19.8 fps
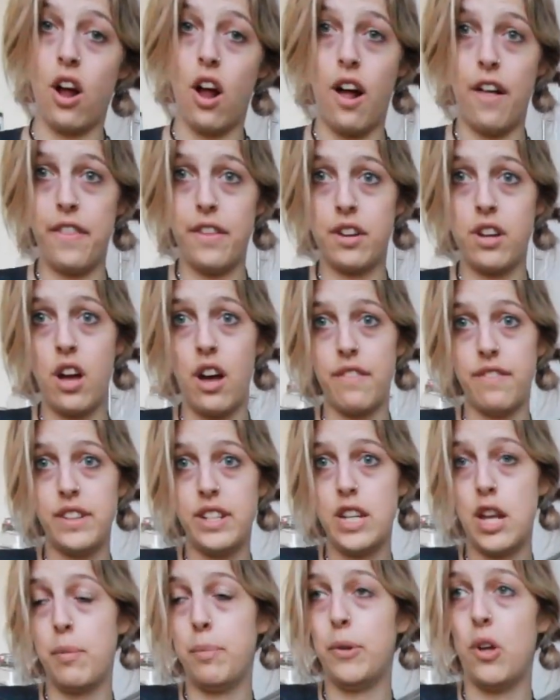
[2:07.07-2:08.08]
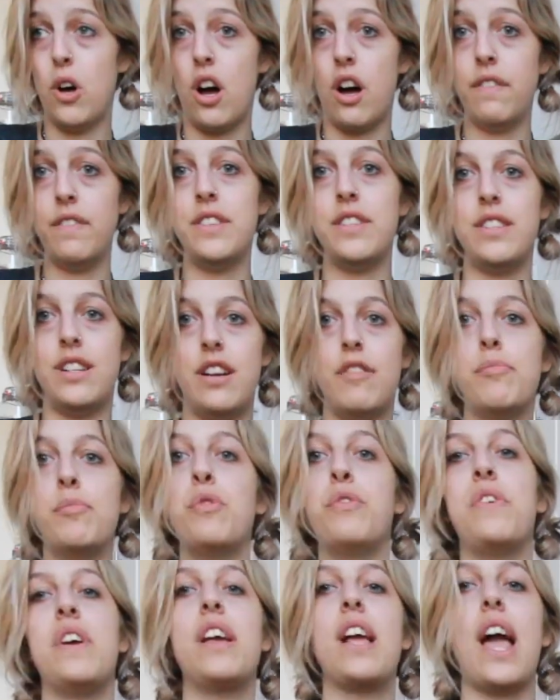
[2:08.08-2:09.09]
on the coffee table off instead of
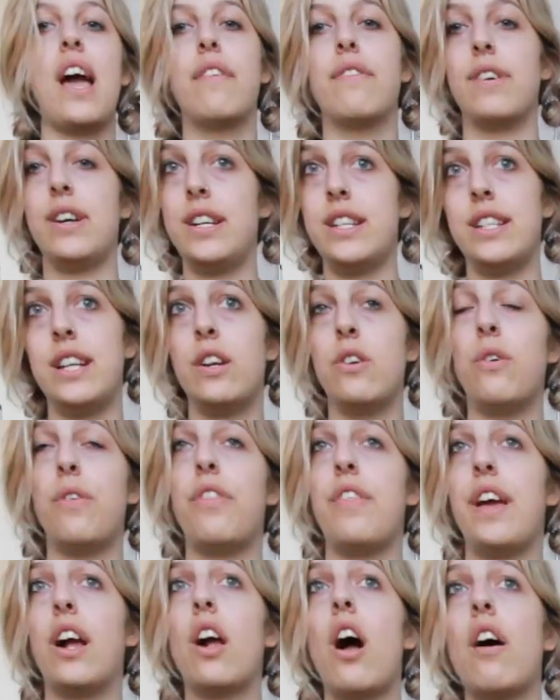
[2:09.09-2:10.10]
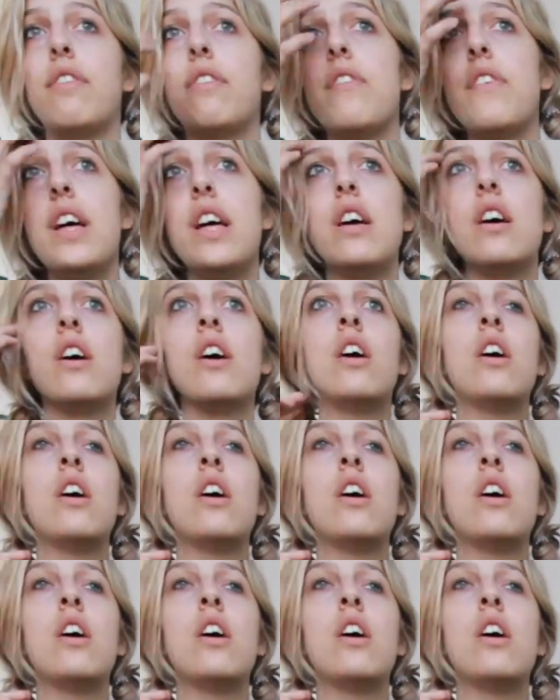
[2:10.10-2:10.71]
moving every single thing off of it.